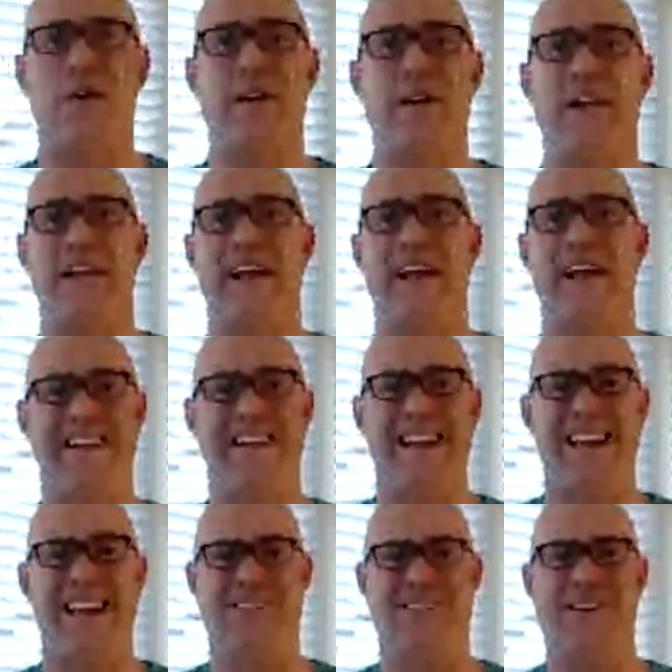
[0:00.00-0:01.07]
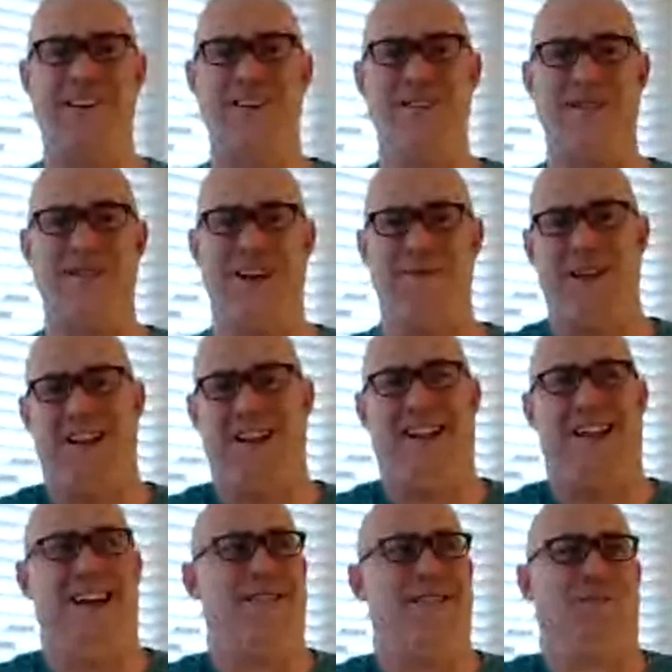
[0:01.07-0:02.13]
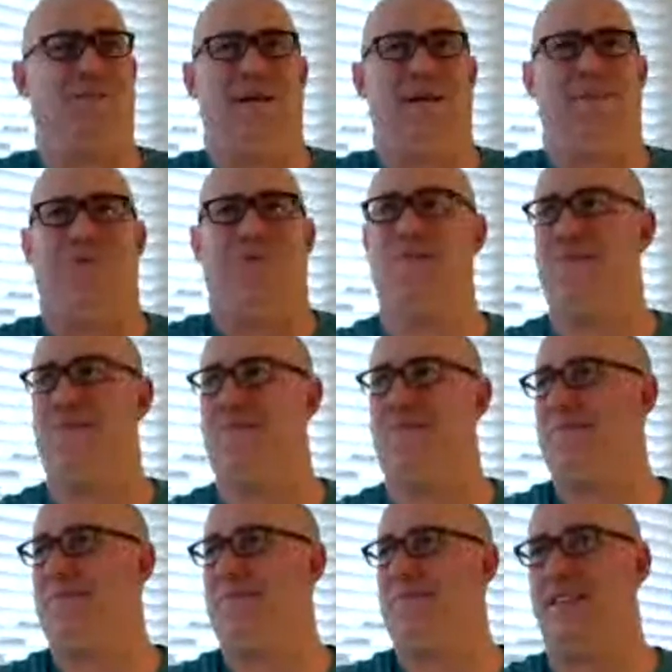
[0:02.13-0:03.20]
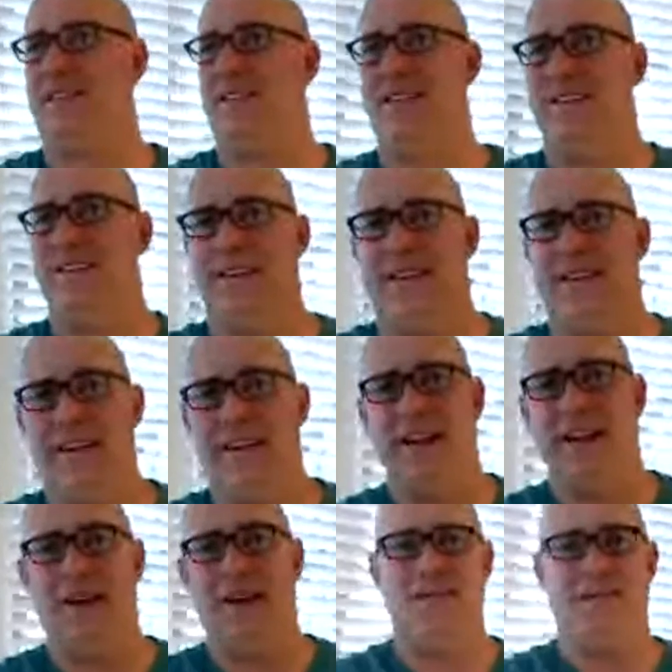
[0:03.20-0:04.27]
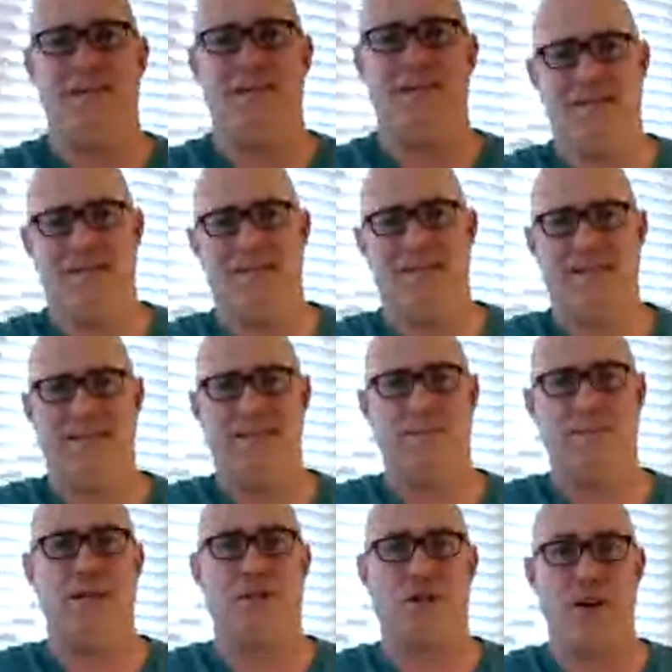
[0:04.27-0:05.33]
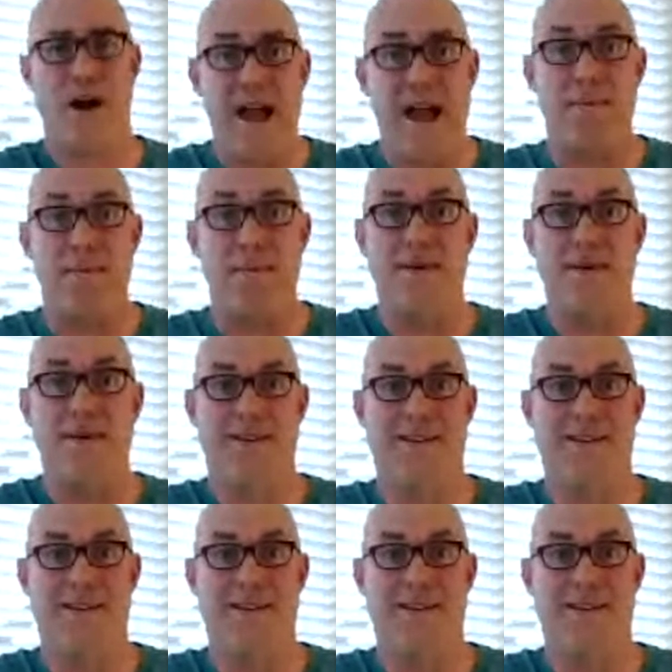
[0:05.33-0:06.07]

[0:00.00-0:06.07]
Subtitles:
30 to 90 days, are you? A lot of these people, it's a bunch of crap.